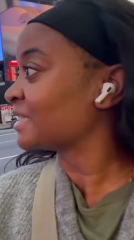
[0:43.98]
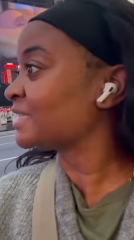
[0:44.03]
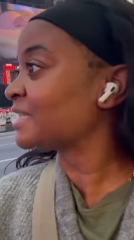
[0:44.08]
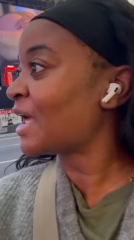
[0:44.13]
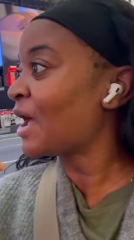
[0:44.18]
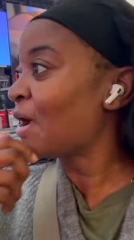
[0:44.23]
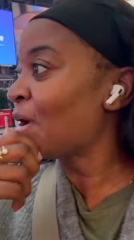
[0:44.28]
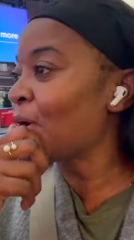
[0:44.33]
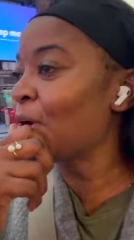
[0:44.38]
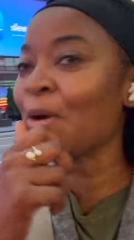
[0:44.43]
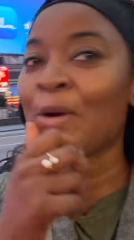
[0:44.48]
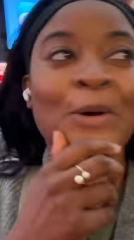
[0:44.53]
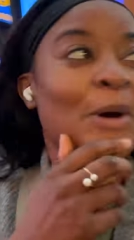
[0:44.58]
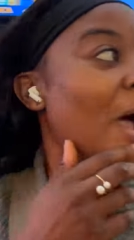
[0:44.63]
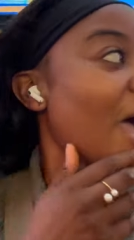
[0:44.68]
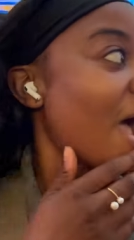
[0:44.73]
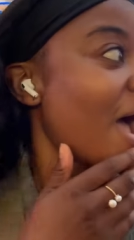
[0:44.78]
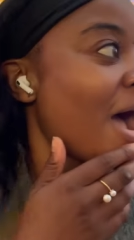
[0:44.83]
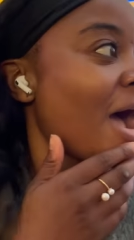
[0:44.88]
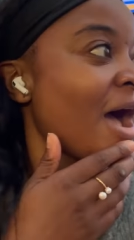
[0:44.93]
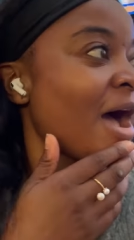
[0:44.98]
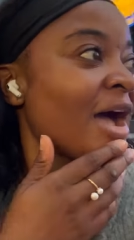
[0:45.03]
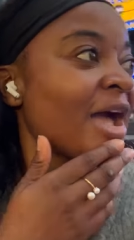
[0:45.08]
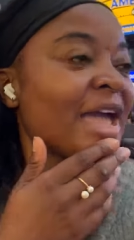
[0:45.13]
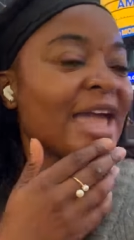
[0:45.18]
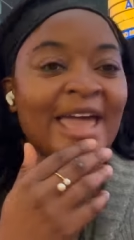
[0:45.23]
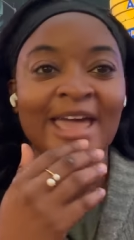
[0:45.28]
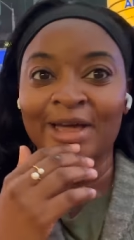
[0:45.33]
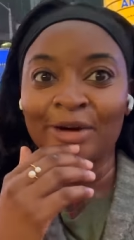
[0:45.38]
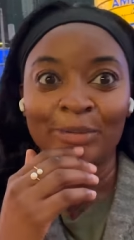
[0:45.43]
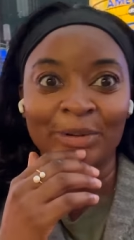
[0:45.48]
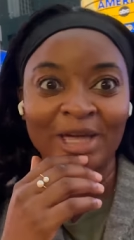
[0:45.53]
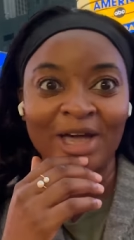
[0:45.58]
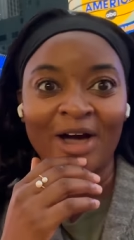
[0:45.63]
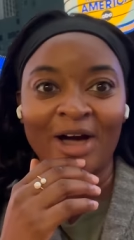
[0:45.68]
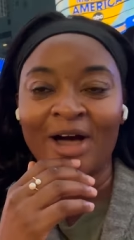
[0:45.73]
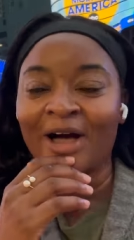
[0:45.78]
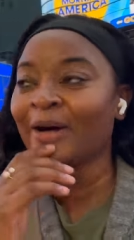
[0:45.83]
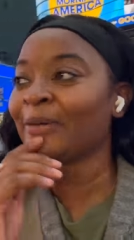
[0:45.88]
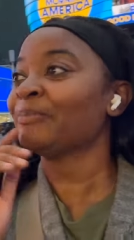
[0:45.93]
So uh, here we
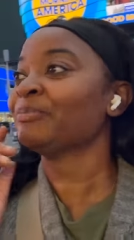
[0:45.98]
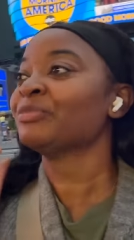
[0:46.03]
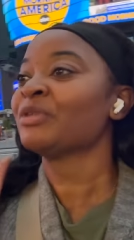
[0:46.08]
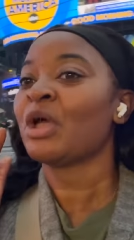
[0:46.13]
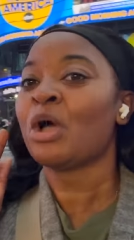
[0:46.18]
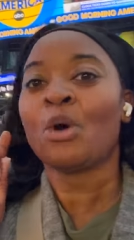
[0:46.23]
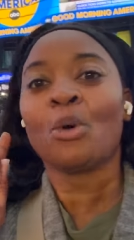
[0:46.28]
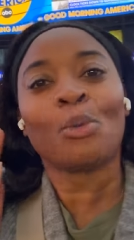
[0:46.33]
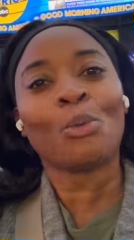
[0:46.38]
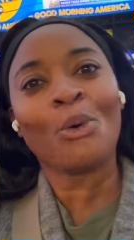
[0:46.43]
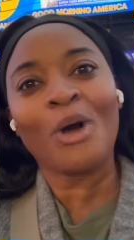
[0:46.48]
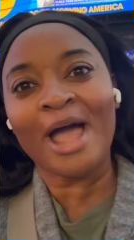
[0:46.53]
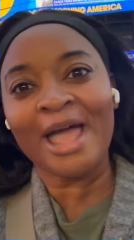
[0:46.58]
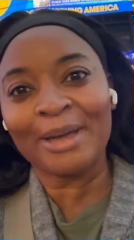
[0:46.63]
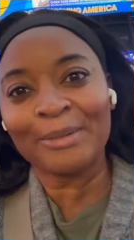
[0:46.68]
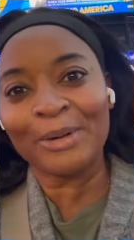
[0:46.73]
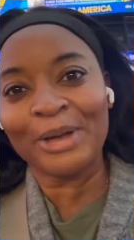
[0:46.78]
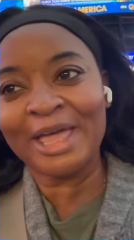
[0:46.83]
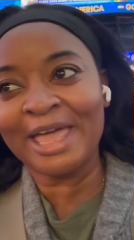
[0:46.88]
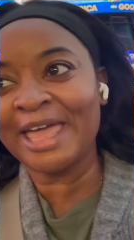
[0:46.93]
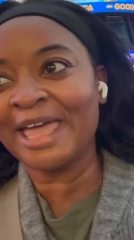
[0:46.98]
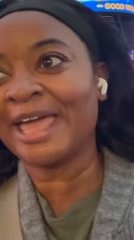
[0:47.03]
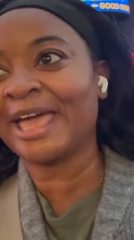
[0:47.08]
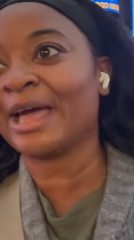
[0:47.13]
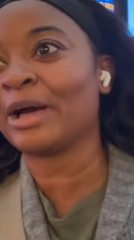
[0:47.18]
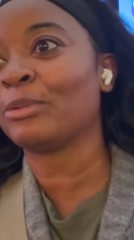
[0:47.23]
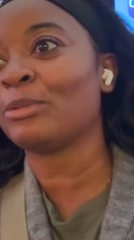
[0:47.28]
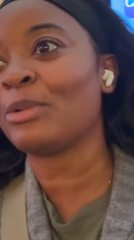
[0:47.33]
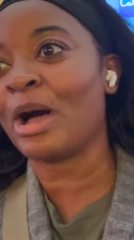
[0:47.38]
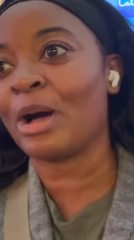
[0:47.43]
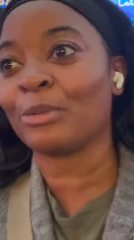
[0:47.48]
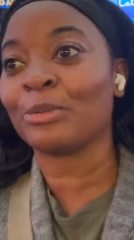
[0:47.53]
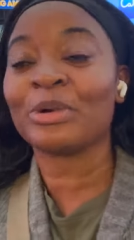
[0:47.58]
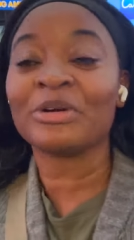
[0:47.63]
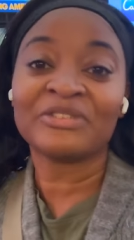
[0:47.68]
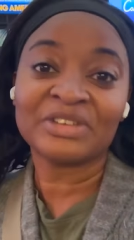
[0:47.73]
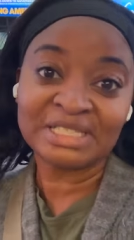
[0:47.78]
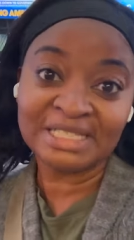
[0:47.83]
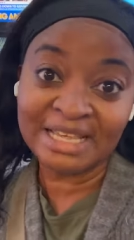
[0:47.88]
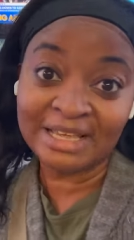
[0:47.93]
are. Why am I here? Well, we're
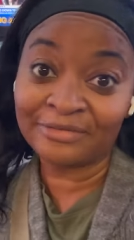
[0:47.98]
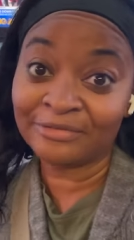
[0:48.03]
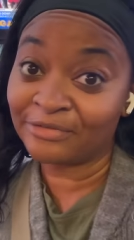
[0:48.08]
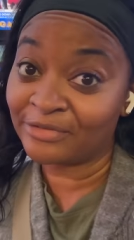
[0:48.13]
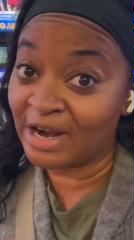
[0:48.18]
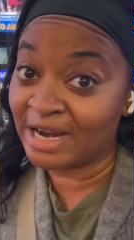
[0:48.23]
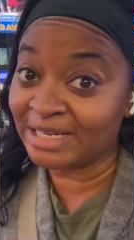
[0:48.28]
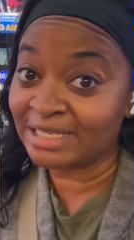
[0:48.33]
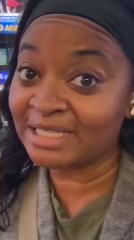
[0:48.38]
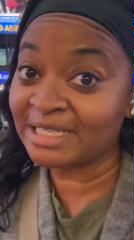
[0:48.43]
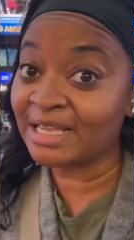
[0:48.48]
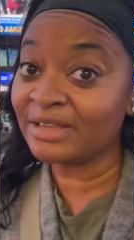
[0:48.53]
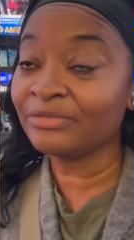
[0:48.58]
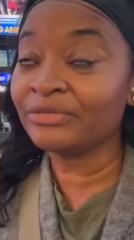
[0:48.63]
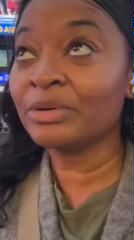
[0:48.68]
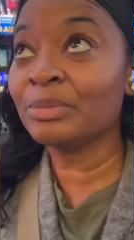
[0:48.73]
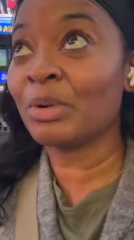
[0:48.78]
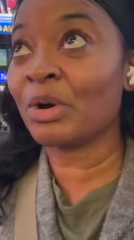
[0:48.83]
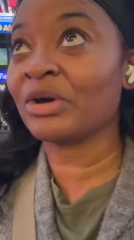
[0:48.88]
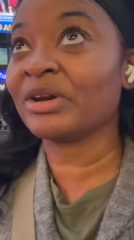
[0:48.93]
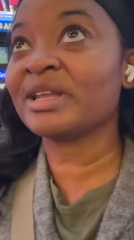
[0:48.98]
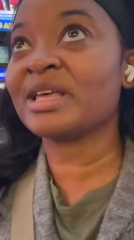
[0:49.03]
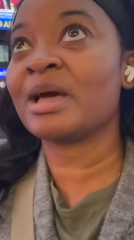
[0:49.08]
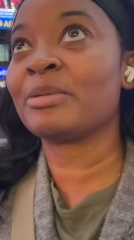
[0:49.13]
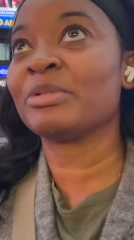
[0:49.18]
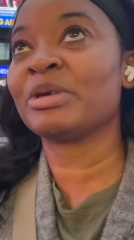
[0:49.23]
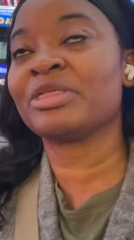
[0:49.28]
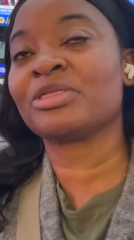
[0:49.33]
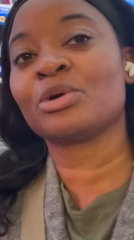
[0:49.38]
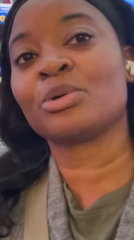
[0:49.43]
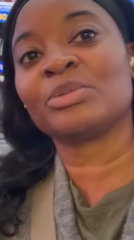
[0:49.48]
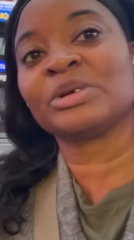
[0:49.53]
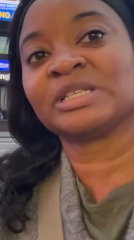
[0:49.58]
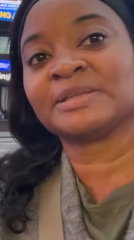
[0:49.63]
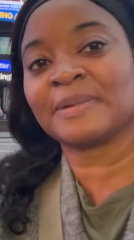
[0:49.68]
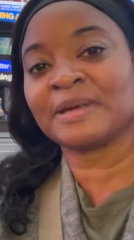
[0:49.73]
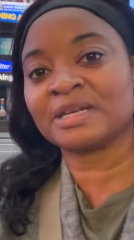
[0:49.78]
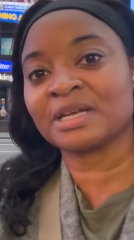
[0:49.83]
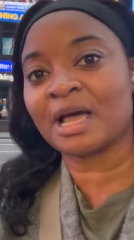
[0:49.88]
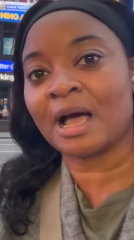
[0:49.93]
visiting friends in Vermont and we thought we'd
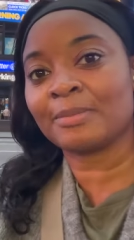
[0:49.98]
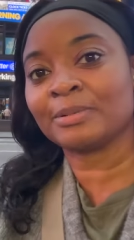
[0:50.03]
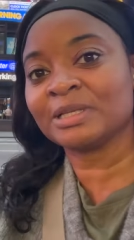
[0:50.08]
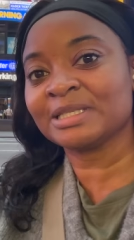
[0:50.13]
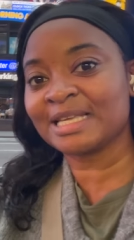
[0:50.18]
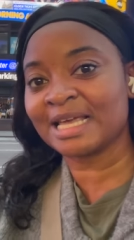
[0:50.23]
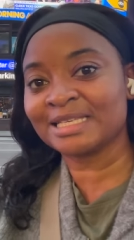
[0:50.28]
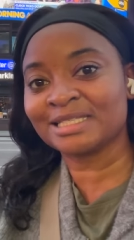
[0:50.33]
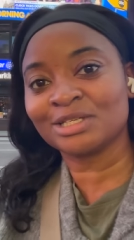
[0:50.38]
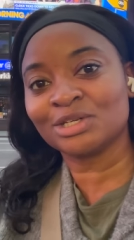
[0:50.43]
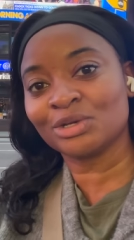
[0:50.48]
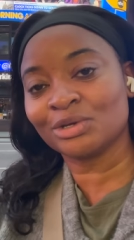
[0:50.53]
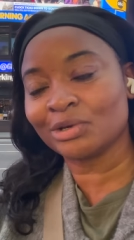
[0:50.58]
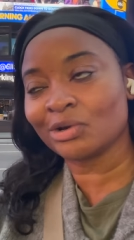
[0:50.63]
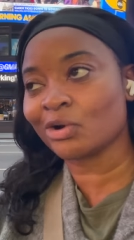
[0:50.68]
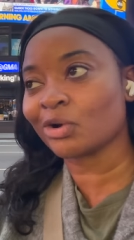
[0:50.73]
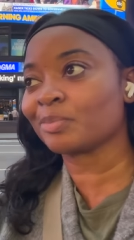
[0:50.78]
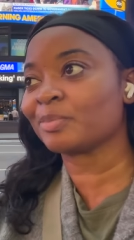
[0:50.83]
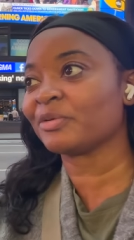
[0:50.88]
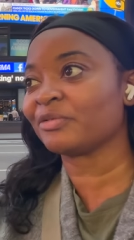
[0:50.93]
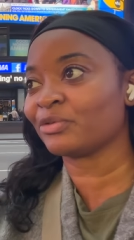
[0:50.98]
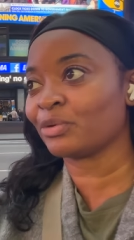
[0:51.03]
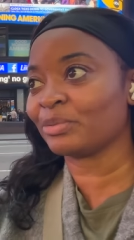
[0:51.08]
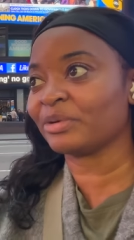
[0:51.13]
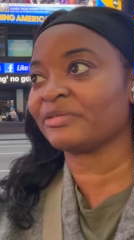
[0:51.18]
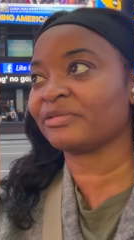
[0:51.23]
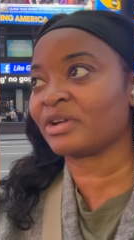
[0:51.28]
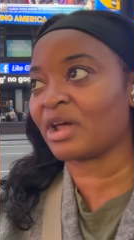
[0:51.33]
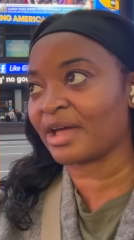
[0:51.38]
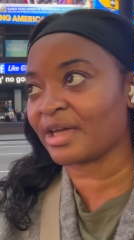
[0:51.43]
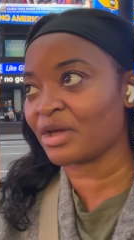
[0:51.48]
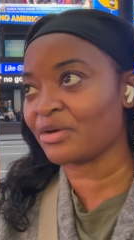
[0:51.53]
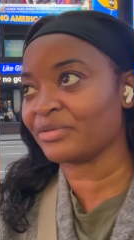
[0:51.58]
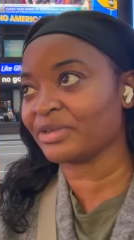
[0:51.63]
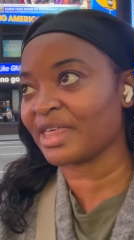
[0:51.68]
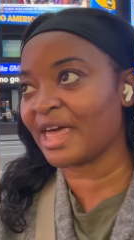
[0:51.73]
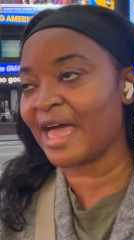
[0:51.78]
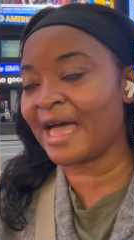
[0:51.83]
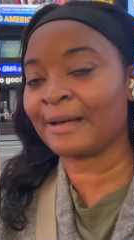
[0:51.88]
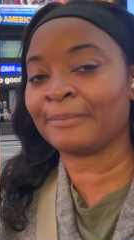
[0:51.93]
spend a couple of days in New York before we fly over
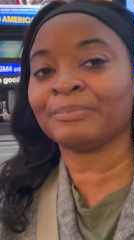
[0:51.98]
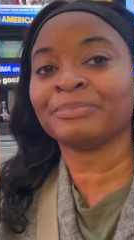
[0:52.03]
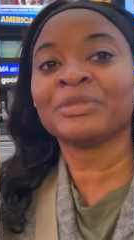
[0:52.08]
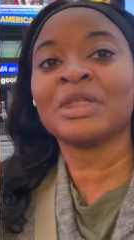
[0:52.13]
there.